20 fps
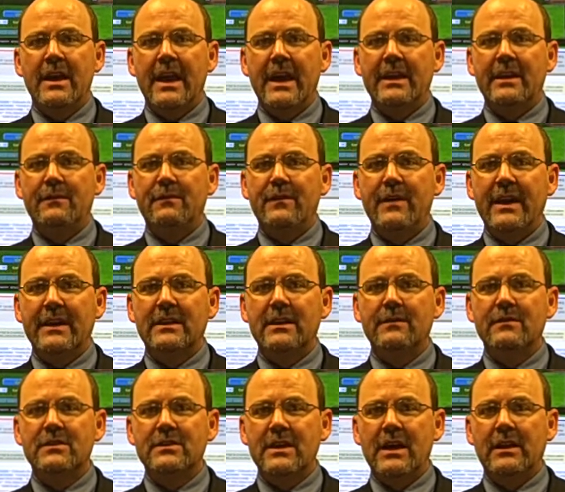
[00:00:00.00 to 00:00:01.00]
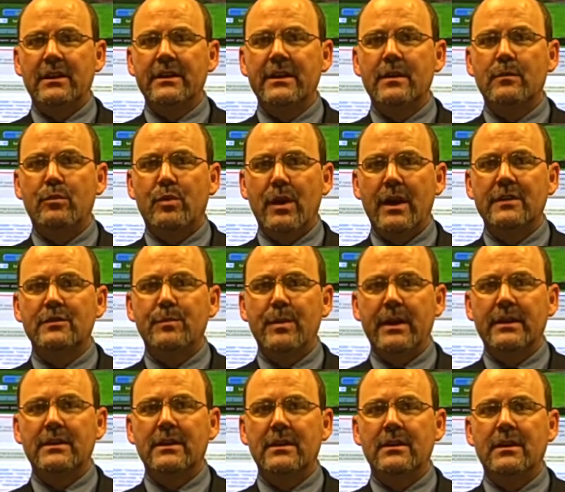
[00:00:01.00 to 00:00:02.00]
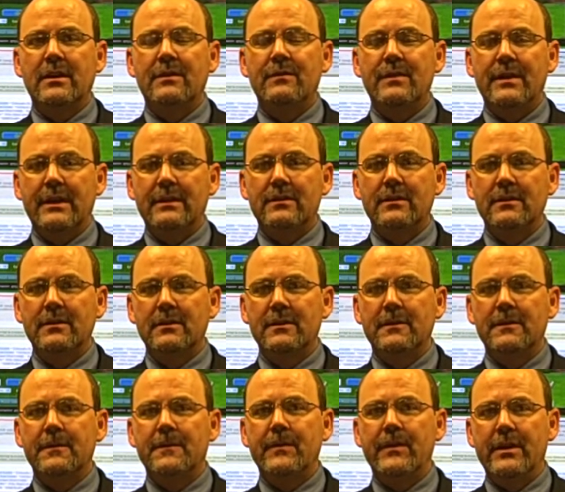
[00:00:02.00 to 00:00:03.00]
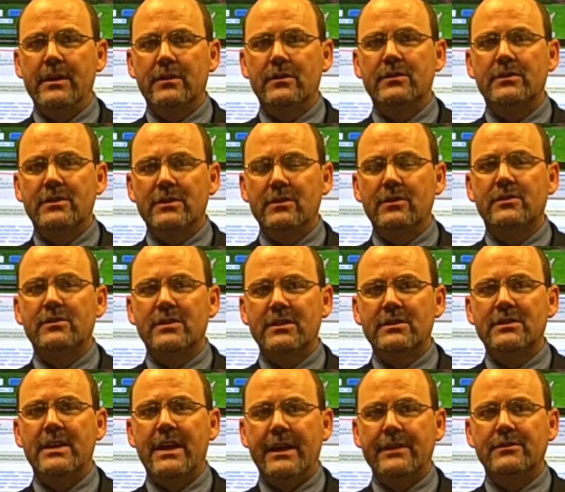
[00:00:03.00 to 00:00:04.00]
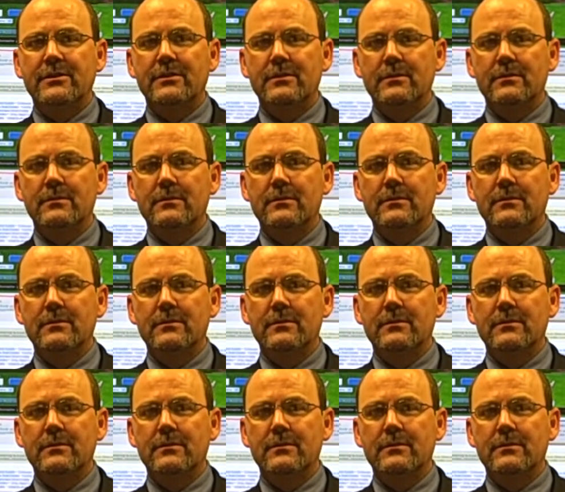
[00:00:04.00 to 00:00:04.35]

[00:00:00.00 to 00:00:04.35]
an effective selling and prospecting event. Here's to your success.